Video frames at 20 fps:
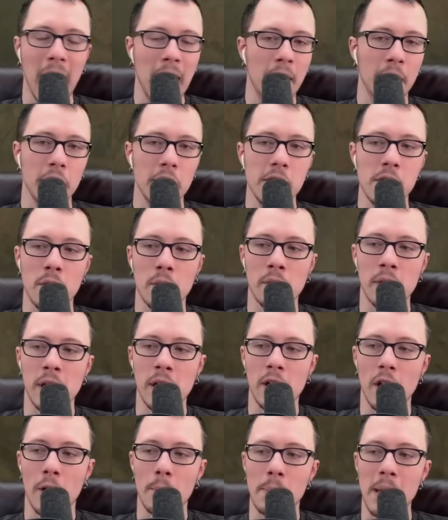and a
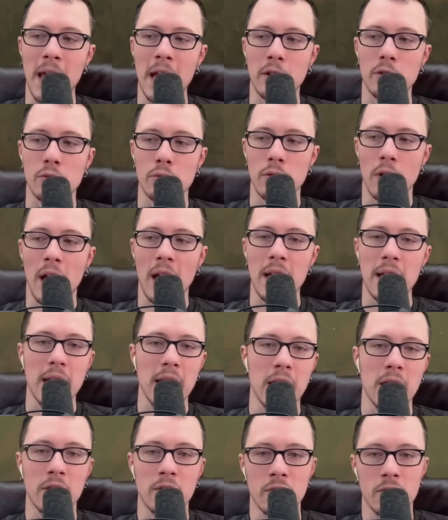union are baked right
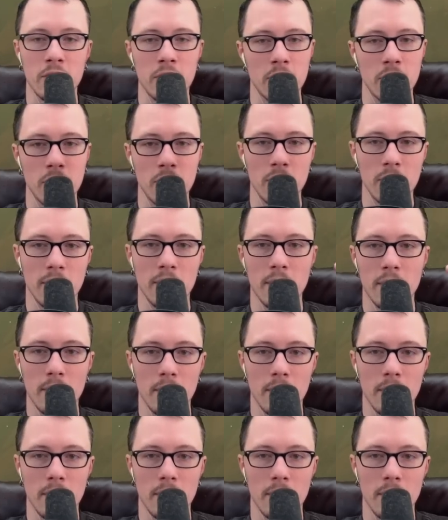into,